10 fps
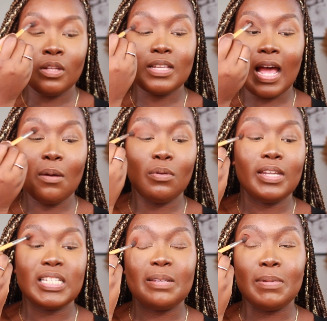So I want
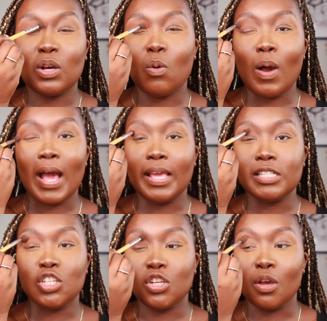this to be
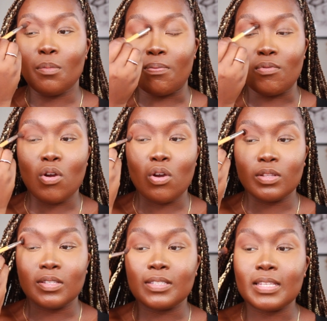quite, you know,
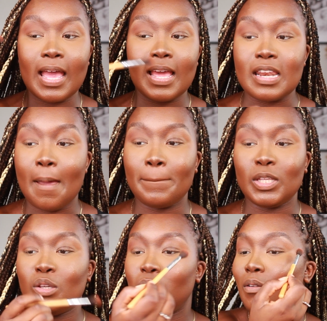bronze and
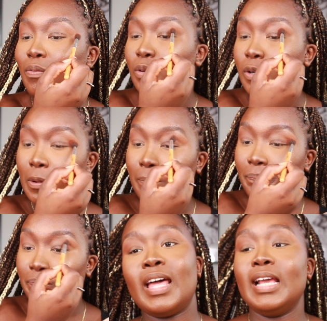
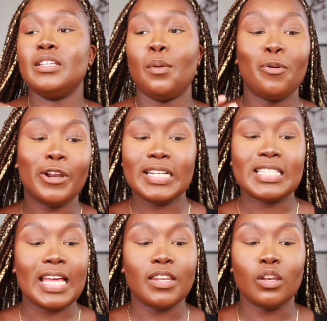beautiful. That is a pretty
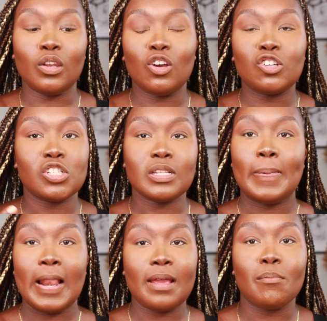standard look, just
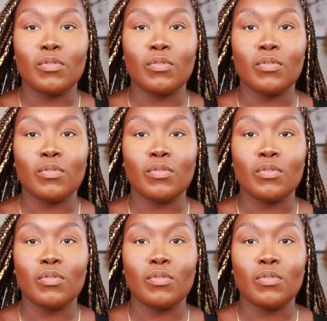applying